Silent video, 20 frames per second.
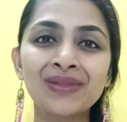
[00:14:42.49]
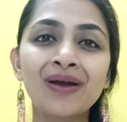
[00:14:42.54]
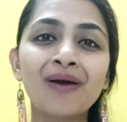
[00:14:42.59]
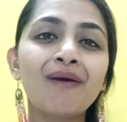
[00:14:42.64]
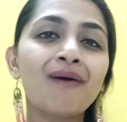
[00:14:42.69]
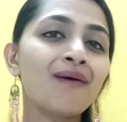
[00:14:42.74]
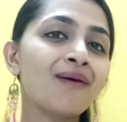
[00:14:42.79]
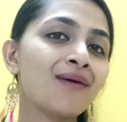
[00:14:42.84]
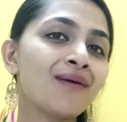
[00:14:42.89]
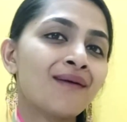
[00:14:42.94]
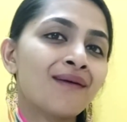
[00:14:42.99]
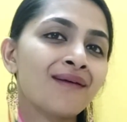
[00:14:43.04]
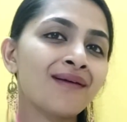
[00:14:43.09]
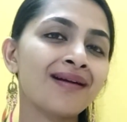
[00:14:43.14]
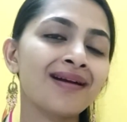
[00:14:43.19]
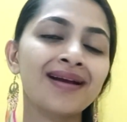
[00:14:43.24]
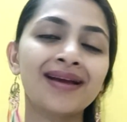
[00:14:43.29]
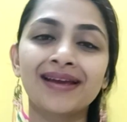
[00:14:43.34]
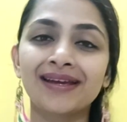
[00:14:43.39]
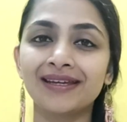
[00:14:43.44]
or
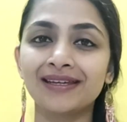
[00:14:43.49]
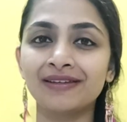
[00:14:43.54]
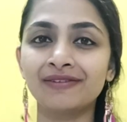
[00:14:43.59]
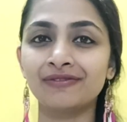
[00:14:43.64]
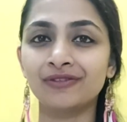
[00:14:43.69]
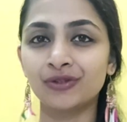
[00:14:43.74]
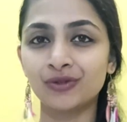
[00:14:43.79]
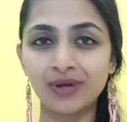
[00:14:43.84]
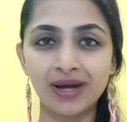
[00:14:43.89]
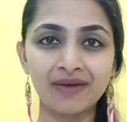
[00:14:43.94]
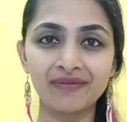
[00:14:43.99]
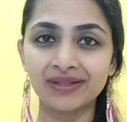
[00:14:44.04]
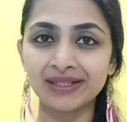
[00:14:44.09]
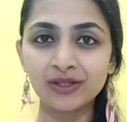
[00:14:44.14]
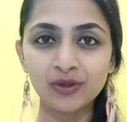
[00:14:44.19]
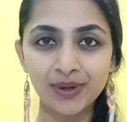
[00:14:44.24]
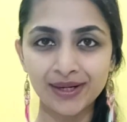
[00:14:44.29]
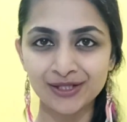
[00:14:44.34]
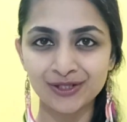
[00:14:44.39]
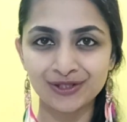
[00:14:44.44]
if you have any
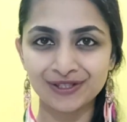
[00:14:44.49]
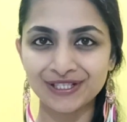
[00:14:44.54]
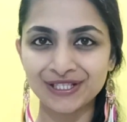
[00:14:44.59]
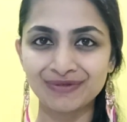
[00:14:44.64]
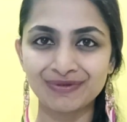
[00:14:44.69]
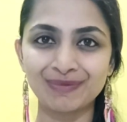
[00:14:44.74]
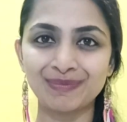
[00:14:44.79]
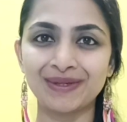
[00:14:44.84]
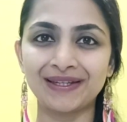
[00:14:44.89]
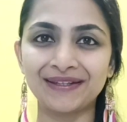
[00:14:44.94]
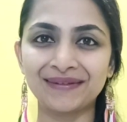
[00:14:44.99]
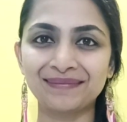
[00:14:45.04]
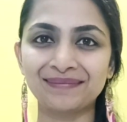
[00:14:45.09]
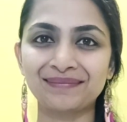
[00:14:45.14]
questions for me.